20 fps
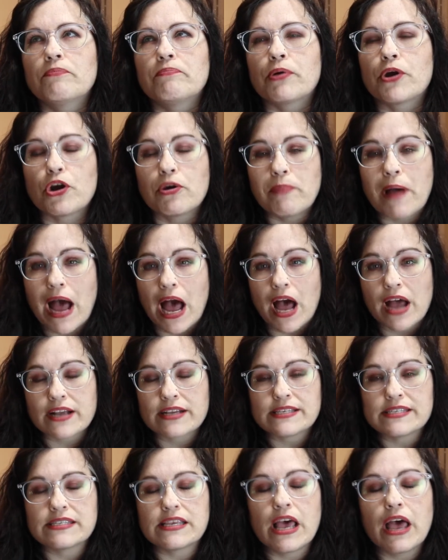per
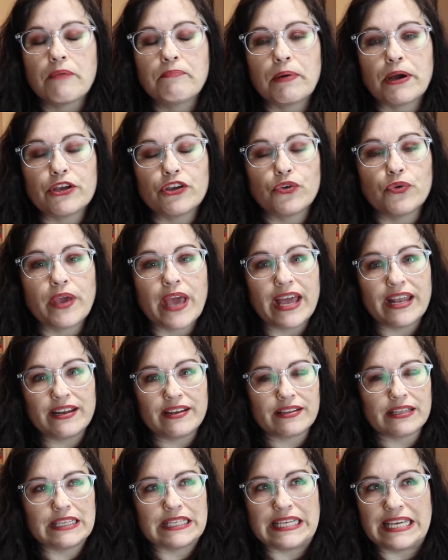box, but you get
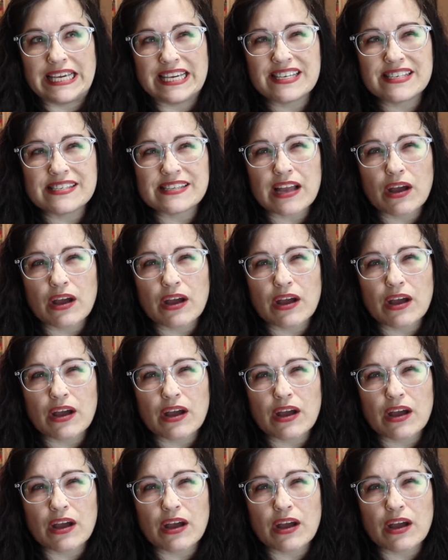at least,